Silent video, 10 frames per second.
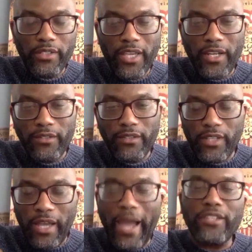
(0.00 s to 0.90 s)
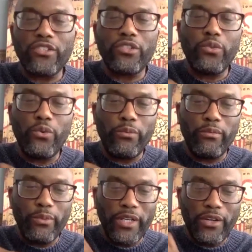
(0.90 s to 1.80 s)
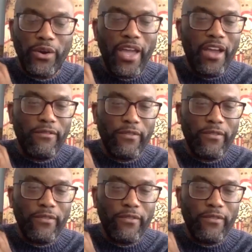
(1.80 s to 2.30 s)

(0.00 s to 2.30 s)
talent actors who really don't have